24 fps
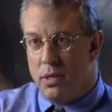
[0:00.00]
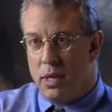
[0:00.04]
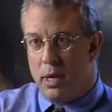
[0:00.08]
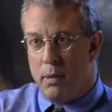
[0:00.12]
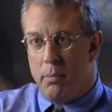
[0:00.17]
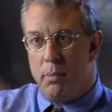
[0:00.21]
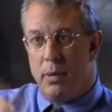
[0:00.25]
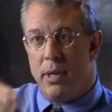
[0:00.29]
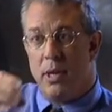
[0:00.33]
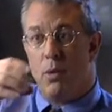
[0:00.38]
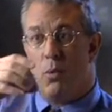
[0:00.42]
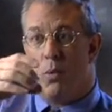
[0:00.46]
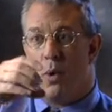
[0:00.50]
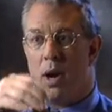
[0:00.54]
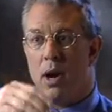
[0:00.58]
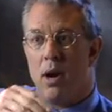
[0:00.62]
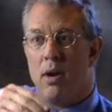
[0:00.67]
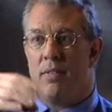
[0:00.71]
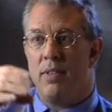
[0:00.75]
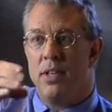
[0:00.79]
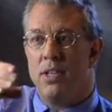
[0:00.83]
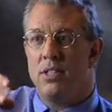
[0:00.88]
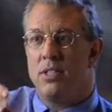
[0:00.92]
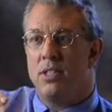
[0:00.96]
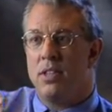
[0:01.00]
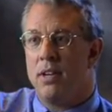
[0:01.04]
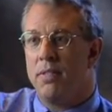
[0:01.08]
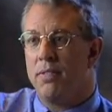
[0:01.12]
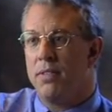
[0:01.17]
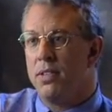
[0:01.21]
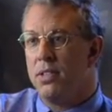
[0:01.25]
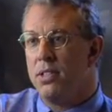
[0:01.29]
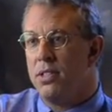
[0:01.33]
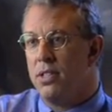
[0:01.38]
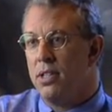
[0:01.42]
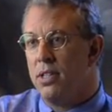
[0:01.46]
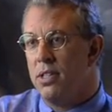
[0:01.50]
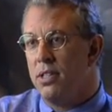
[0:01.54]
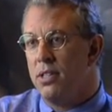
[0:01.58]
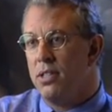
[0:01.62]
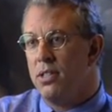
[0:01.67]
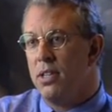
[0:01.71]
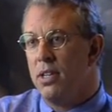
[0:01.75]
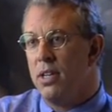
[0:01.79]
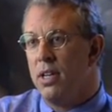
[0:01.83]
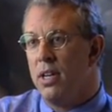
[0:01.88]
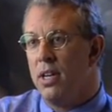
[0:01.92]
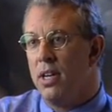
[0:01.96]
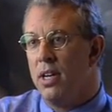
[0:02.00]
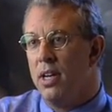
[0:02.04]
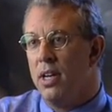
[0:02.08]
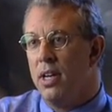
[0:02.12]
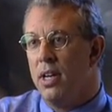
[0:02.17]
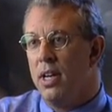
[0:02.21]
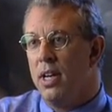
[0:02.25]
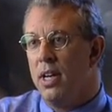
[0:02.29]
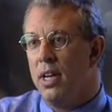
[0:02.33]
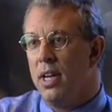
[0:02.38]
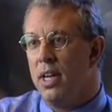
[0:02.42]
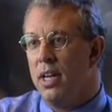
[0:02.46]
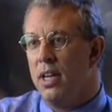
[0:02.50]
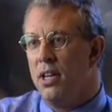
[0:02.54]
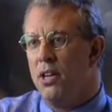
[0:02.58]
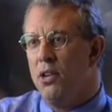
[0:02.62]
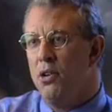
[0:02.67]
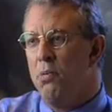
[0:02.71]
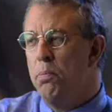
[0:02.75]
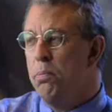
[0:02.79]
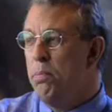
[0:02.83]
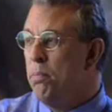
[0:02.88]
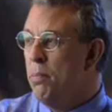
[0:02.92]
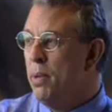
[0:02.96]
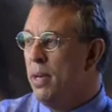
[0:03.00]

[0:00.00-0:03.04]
and be aware of these differences, you